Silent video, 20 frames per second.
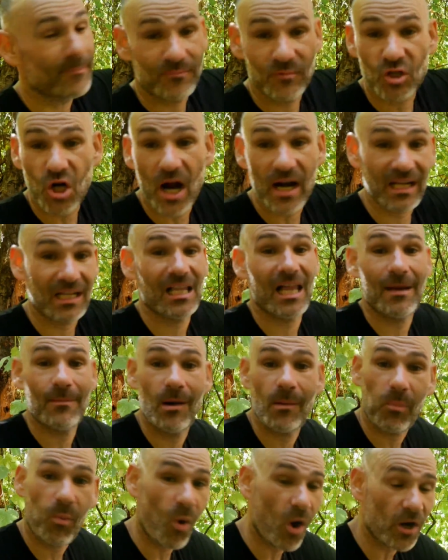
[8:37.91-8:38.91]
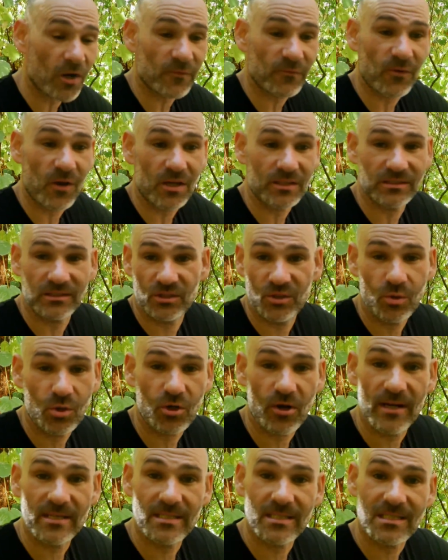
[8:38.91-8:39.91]
try to climb up waterfalls and do
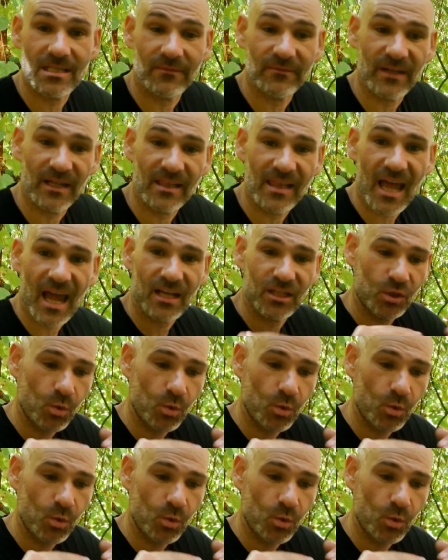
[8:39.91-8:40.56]
crazy stuff like that.